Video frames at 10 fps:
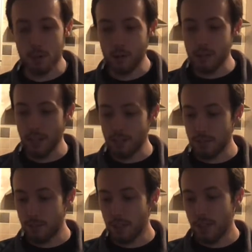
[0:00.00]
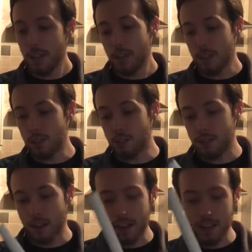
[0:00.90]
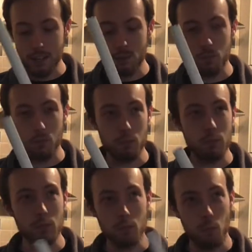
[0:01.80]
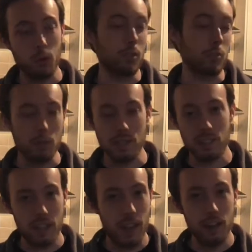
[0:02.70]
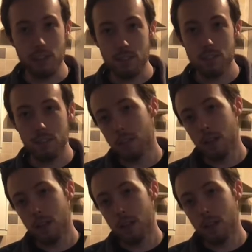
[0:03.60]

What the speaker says: So whichever you decide you want to be the end,